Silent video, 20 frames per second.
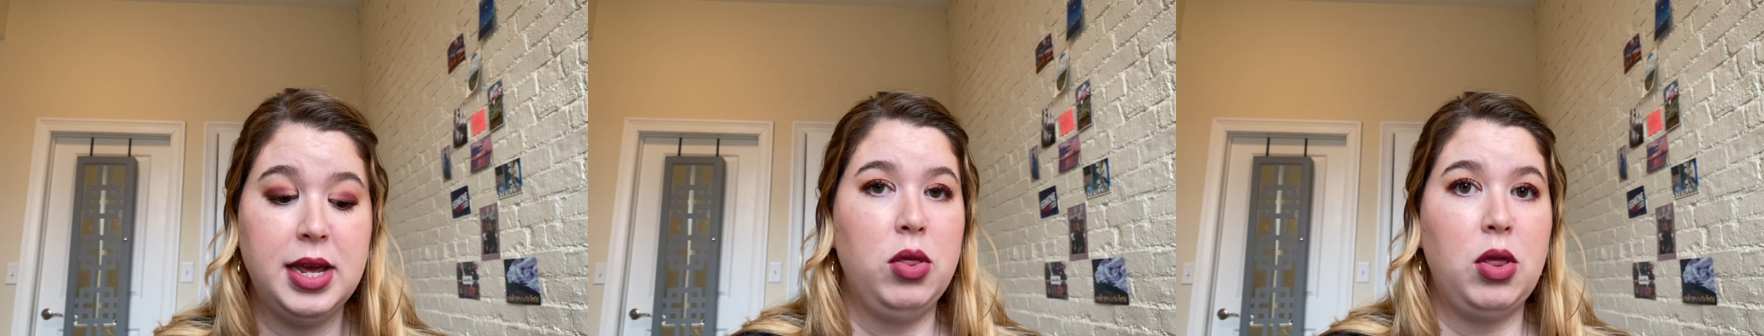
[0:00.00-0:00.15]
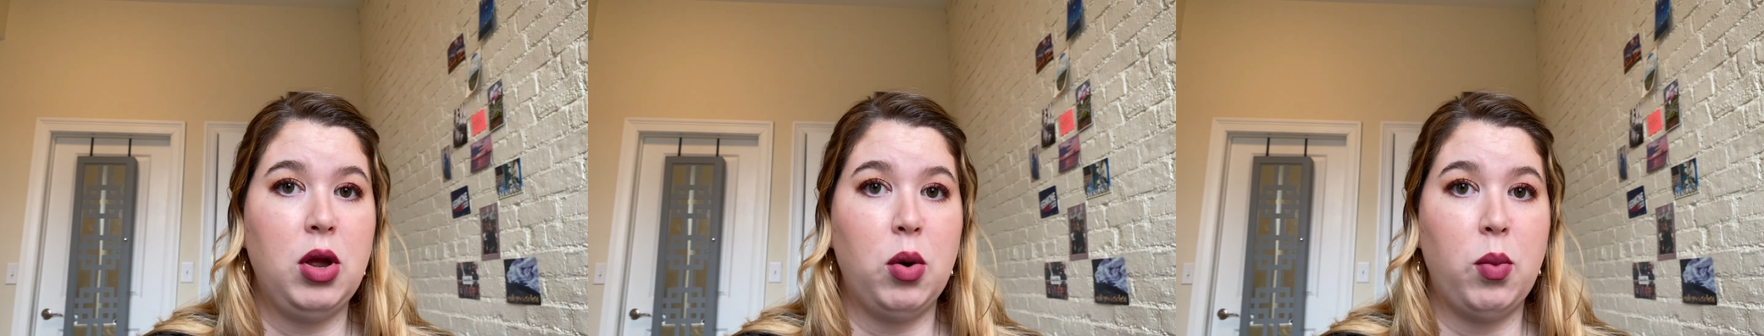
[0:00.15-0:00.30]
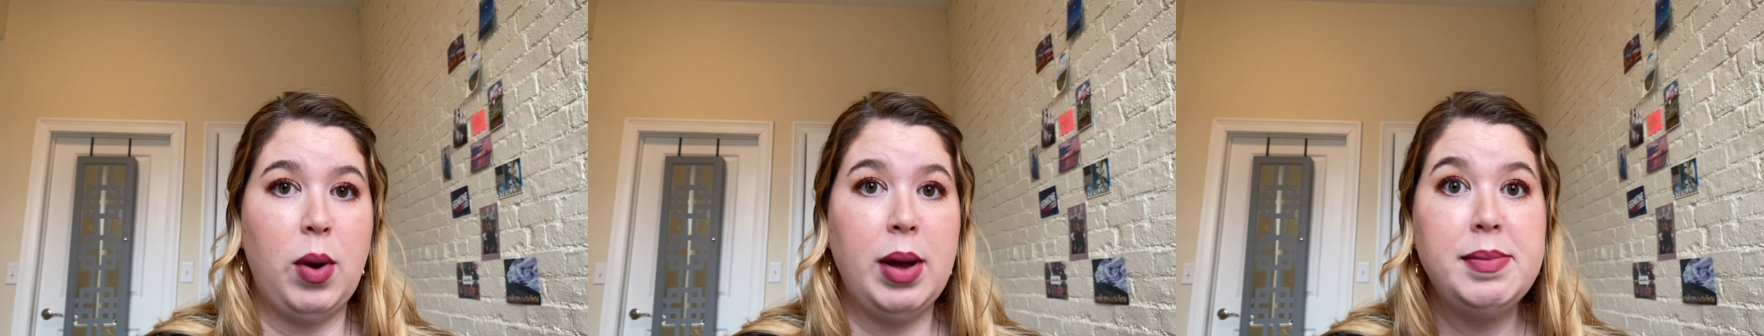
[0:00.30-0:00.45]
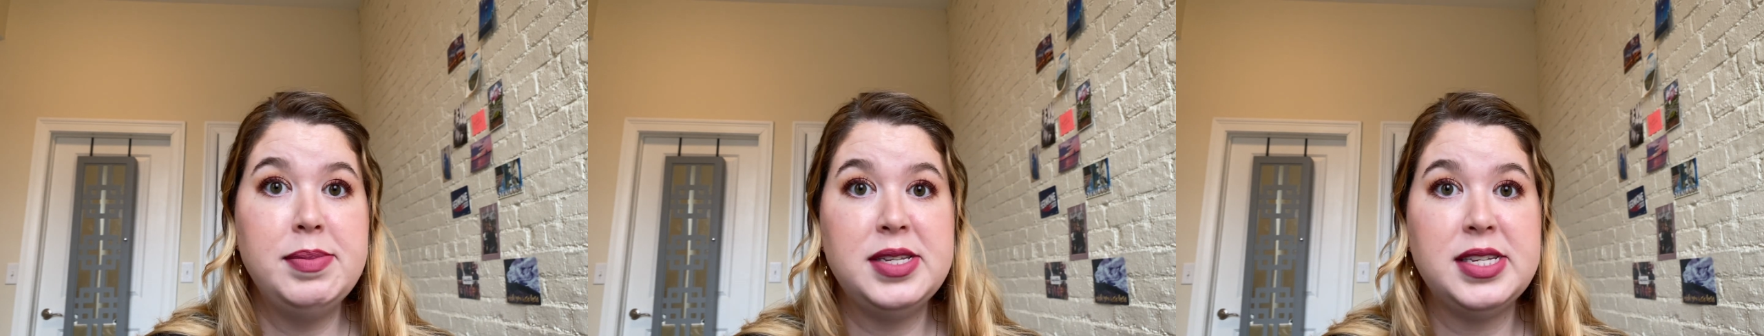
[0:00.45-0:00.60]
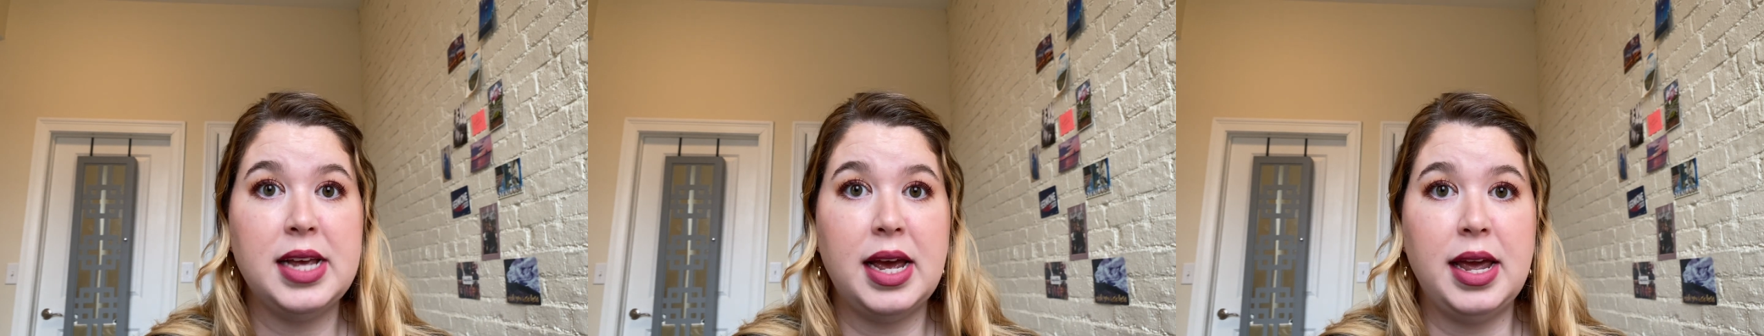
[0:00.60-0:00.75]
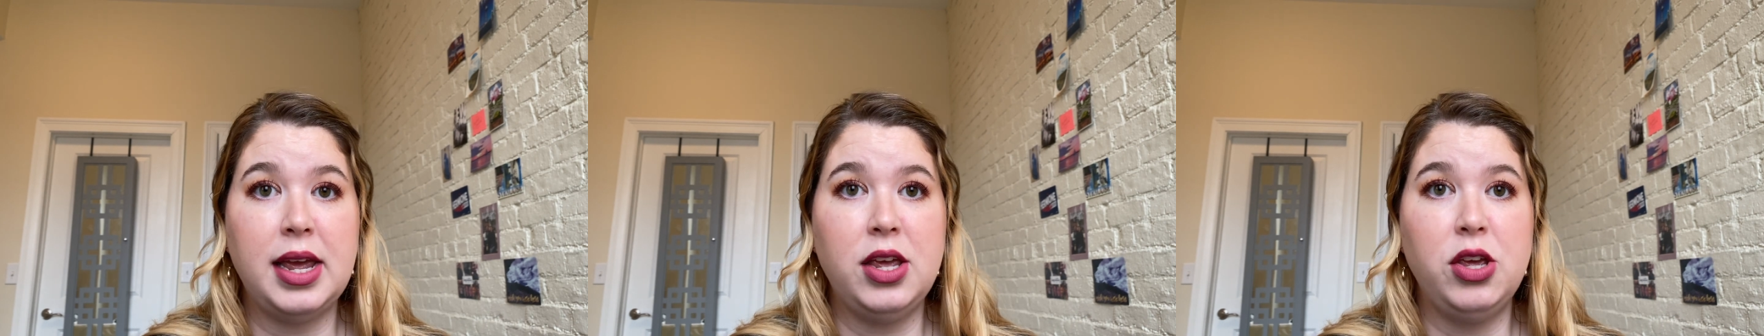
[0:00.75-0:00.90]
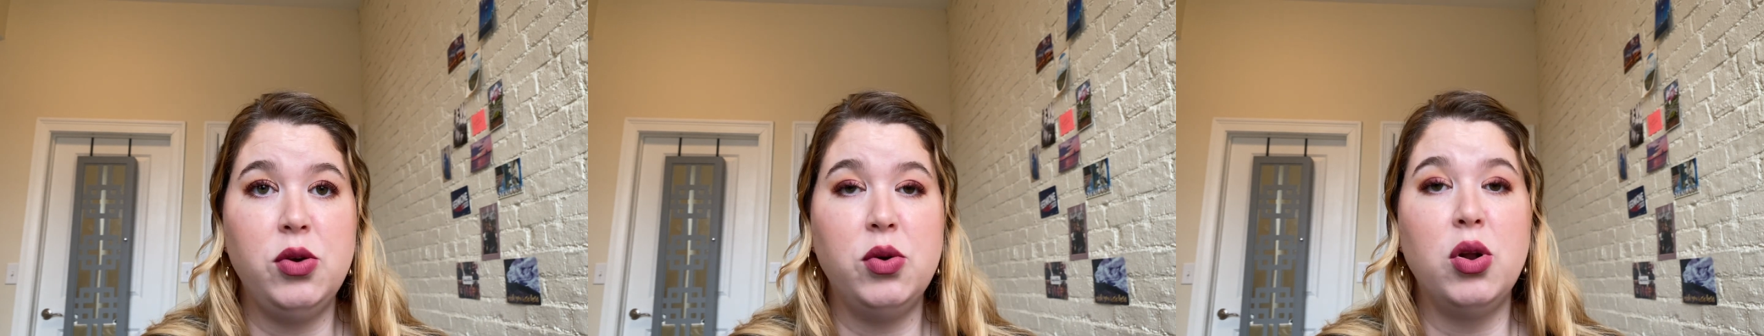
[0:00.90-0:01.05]
their
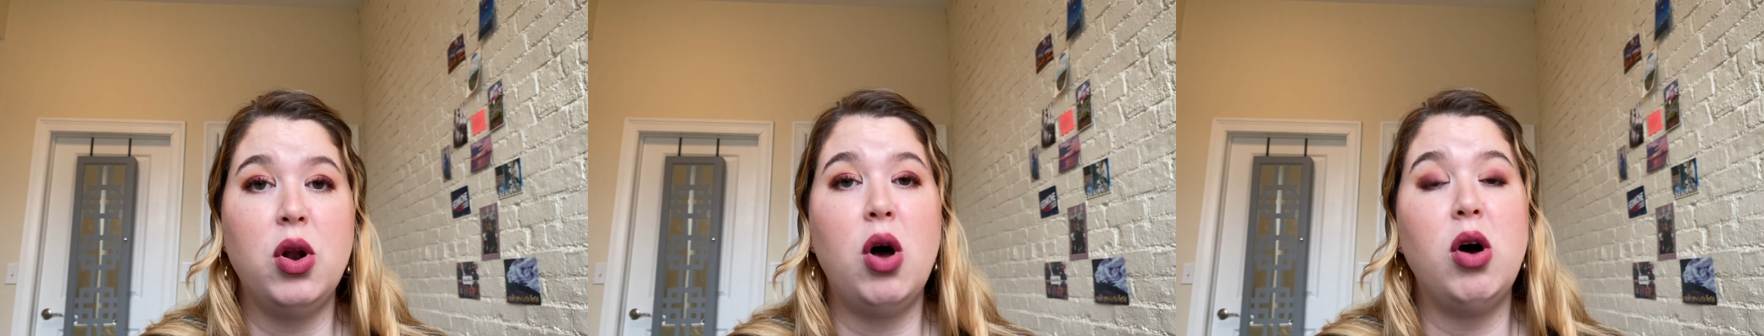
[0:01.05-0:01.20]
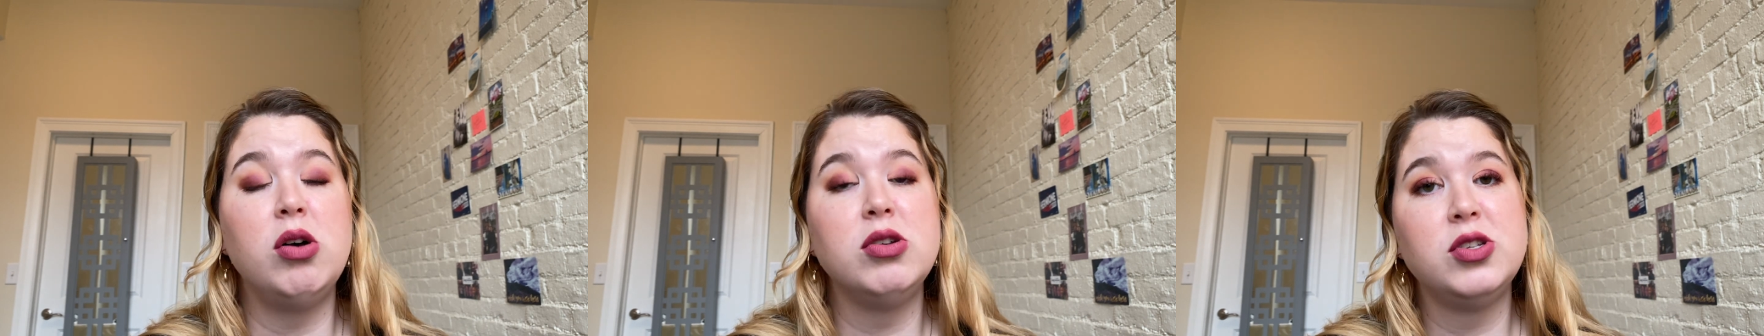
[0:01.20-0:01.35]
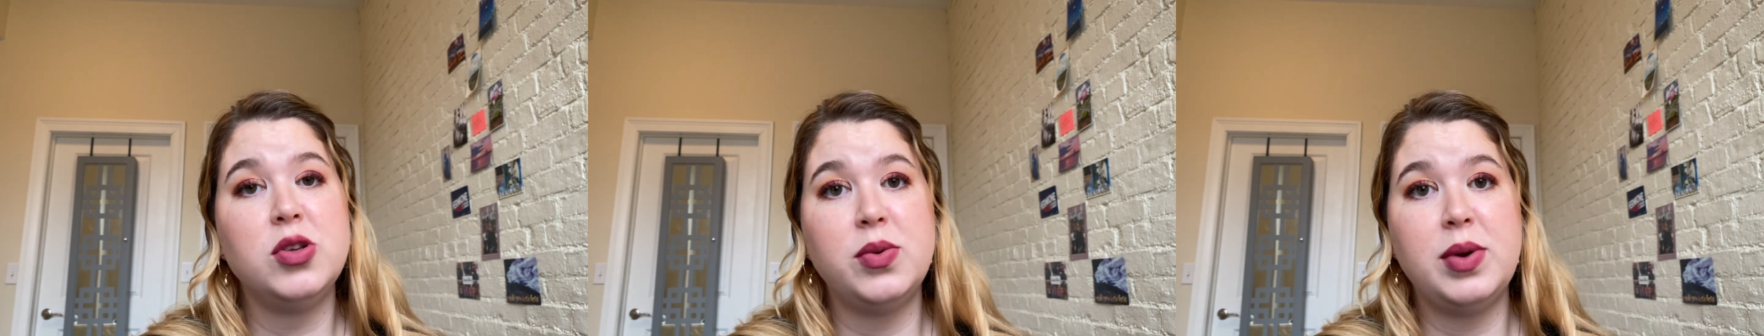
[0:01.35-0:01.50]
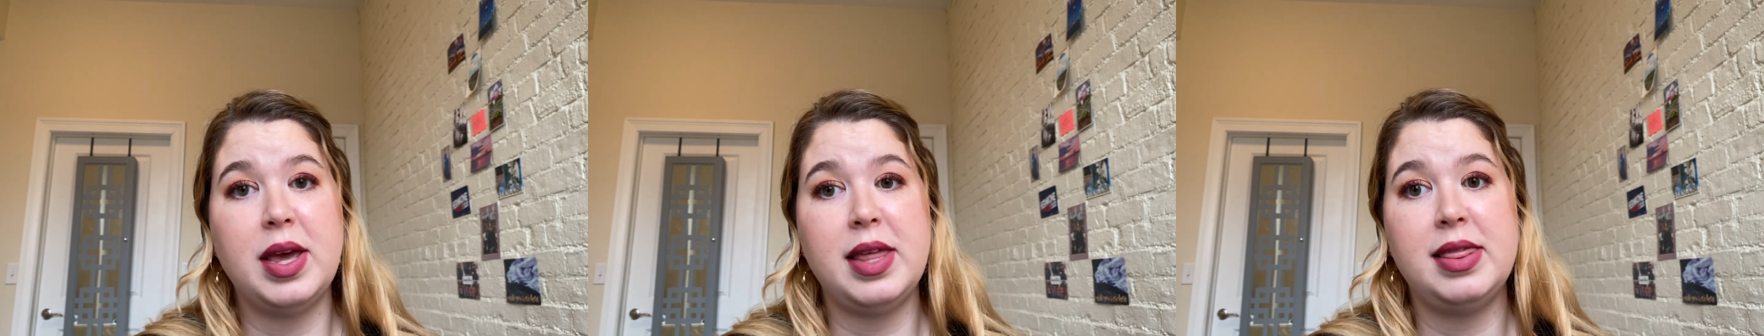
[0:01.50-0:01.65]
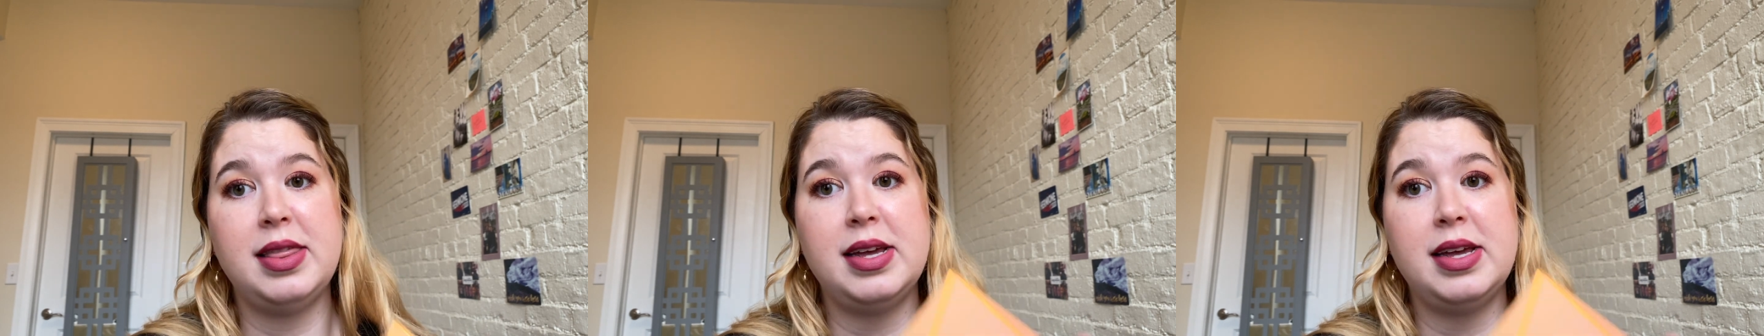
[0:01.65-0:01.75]
website, you could also get